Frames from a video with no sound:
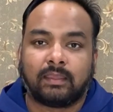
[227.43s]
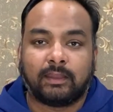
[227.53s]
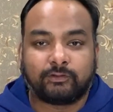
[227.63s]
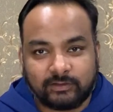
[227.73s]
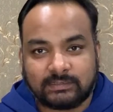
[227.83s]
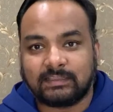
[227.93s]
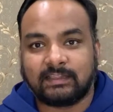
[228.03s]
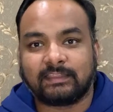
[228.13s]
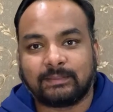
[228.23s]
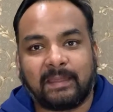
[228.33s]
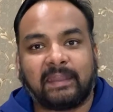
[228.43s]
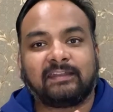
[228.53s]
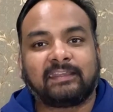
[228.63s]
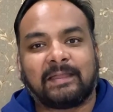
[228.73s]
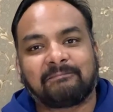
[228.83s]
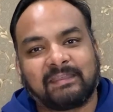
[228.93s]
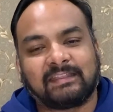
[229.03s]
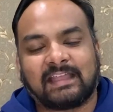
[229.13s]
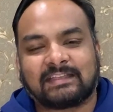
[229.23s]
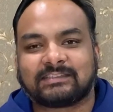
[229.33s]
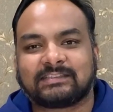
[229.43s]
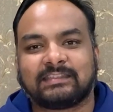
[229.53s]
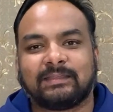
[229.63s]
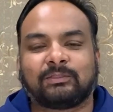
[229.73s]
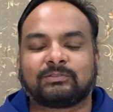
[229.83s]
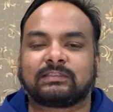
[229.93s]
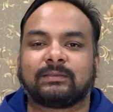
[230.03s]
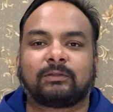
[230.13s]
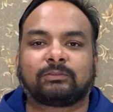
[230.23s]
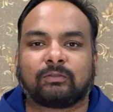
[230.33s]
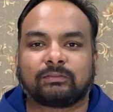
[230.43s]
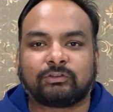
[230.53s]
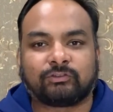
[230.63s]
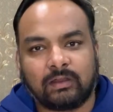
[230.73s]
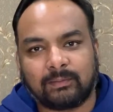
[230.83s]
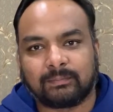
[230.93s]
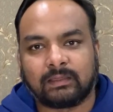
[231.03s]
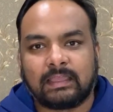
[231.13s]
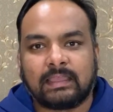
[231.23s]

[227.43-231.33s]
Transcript: Interestingly, the Biden campaign has the same to say about Donald Trump.